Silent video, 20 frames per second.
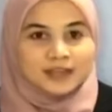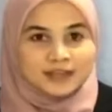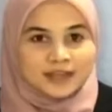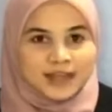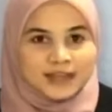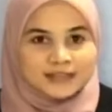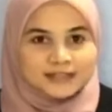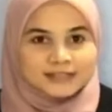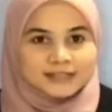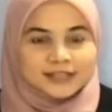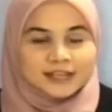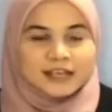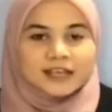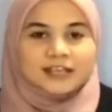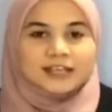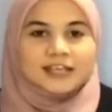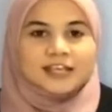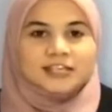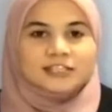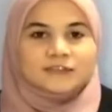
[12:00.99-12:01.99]
Next,
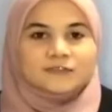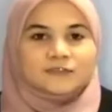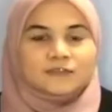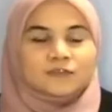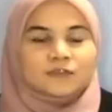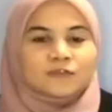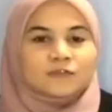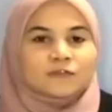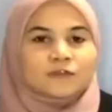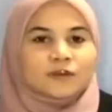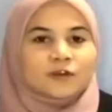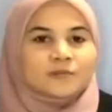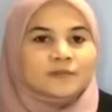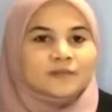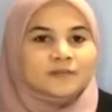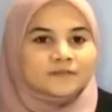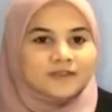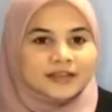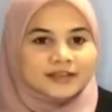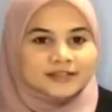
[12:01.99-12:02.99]
cash flow from
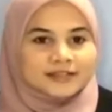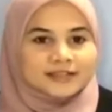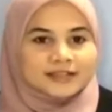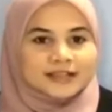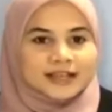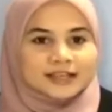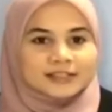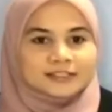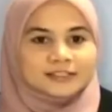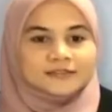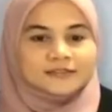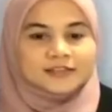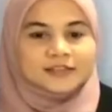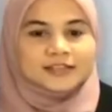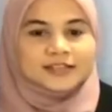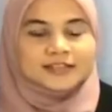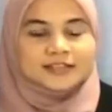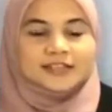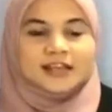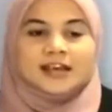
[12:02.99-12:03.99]
investing
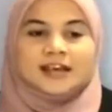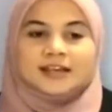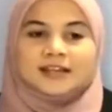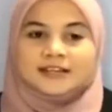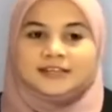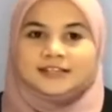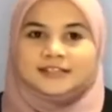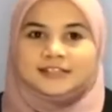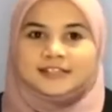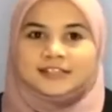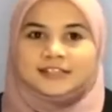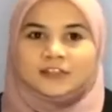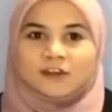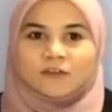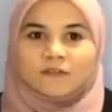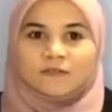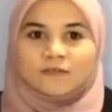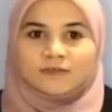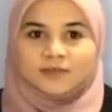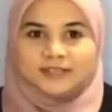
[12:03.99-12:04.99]
activities consists
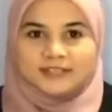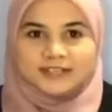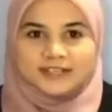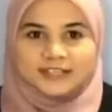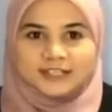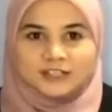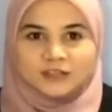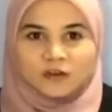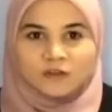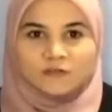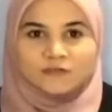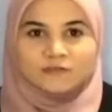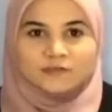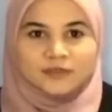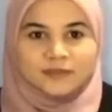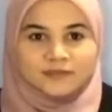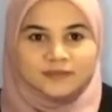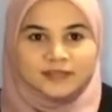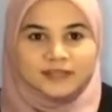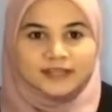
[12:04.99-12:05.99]
of purchase of
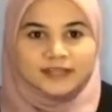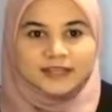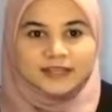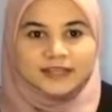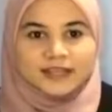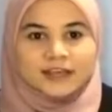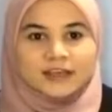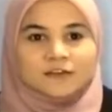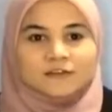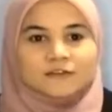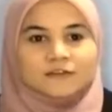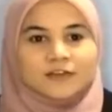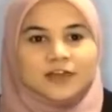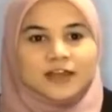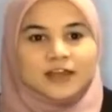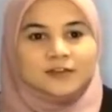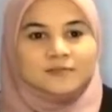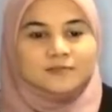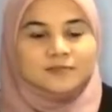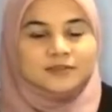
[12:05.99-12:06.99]
PPE
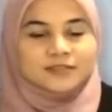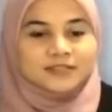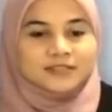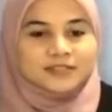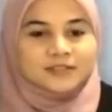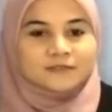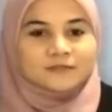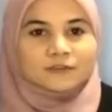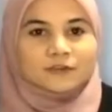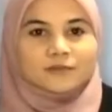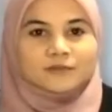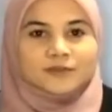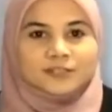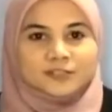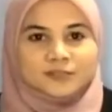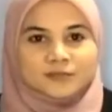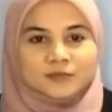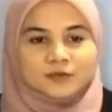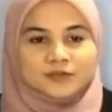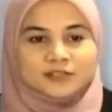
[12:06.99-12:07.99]
and proceed from
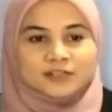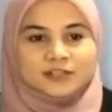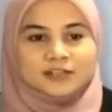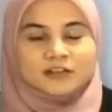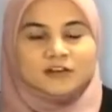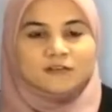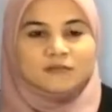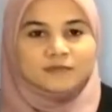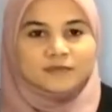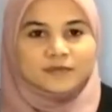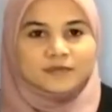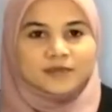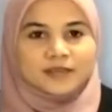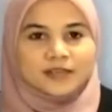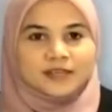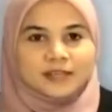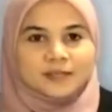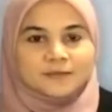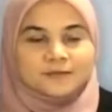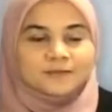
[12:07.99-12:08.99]
disposal of
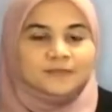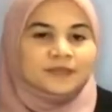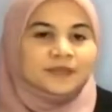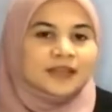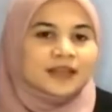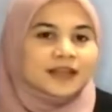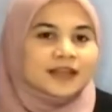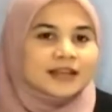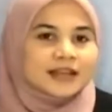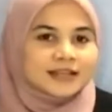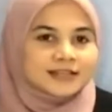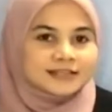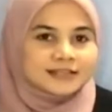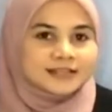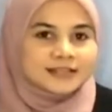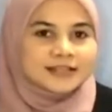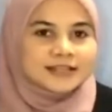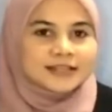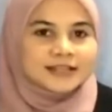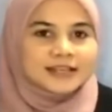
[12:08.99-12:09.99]
PPE.
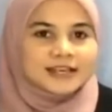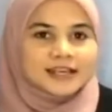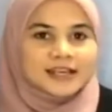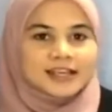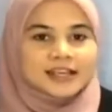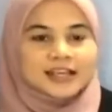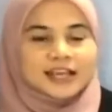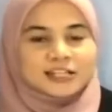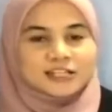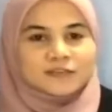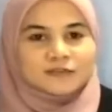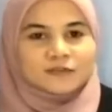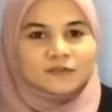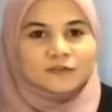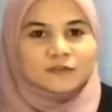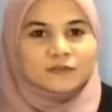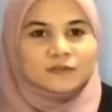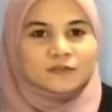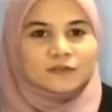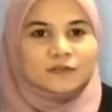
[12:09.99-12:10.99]
Lastly, cash
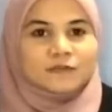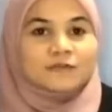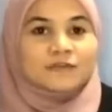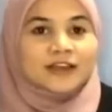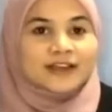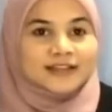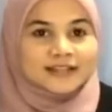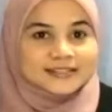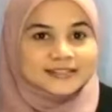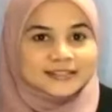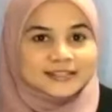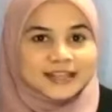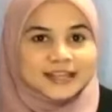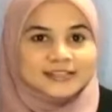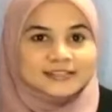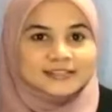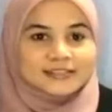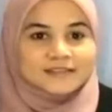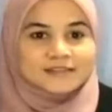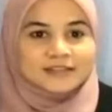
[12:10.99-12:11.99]
flow from financing
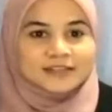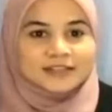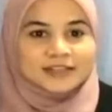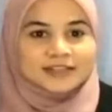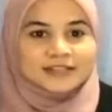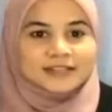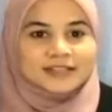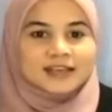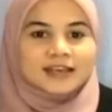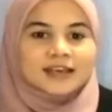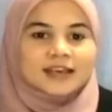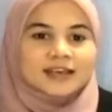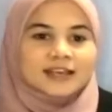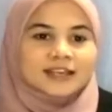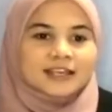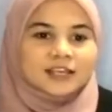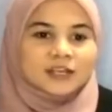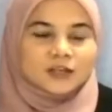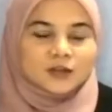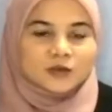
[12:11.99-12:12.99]
activities
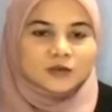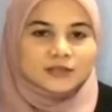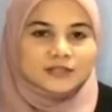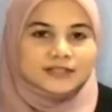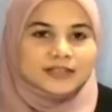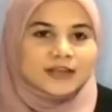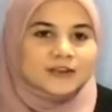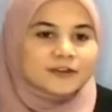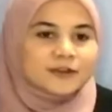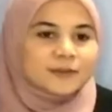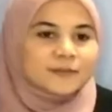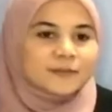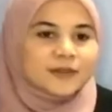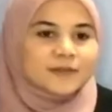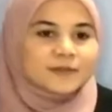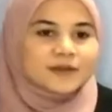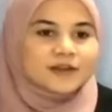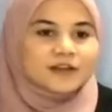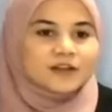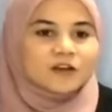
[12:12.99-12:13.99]
includes
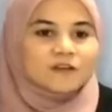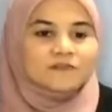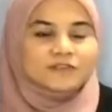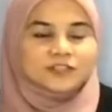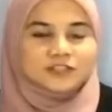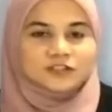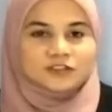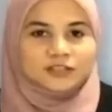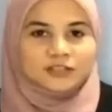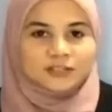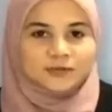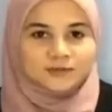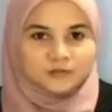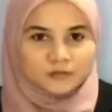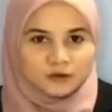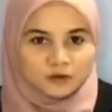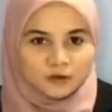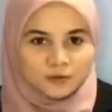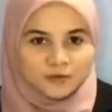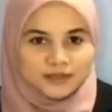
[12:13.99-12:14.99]
repayment of short-term
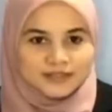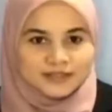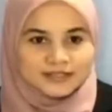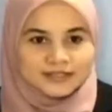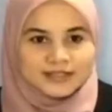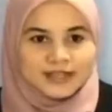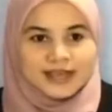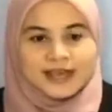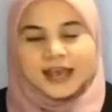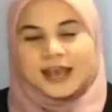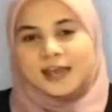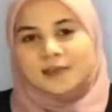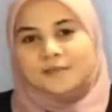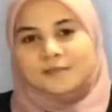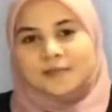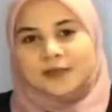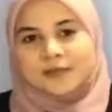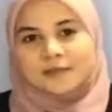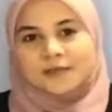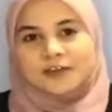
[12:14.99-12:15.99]
borrowings and
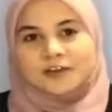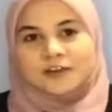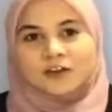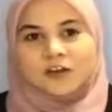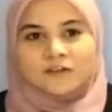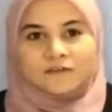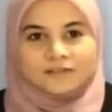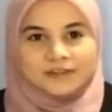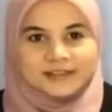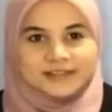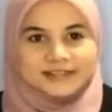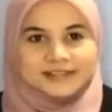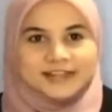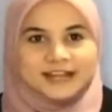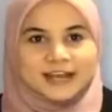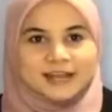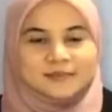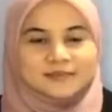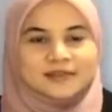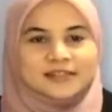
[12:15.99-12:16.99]
payment of lease
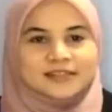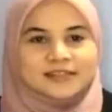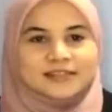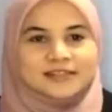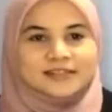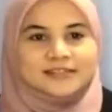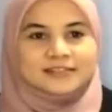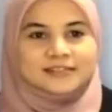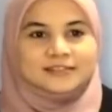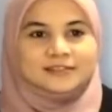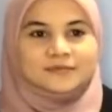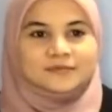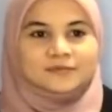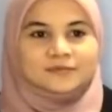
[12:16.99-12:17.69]
liabilities.